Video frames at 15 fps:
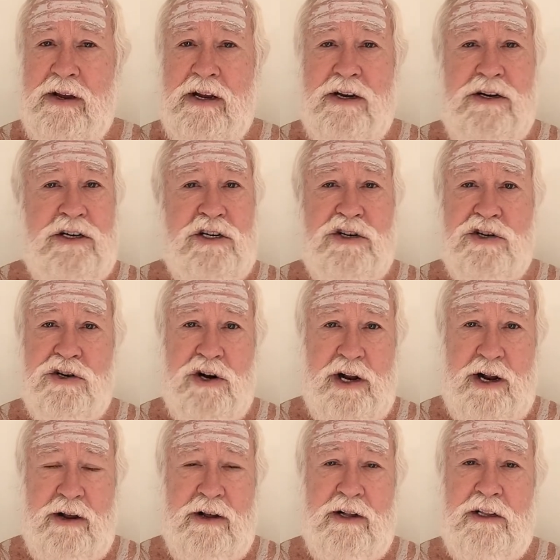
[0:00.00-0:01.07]

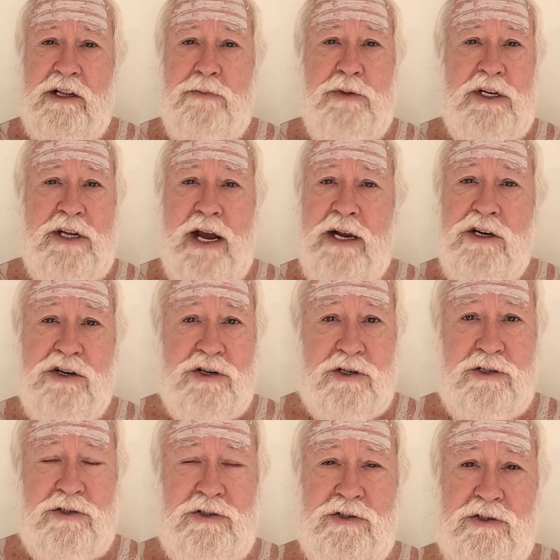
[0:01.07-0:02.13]
conditioning,
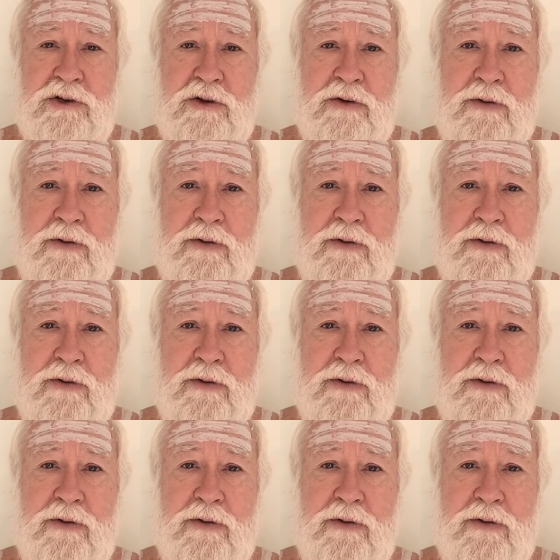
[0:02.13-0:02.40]
limitations,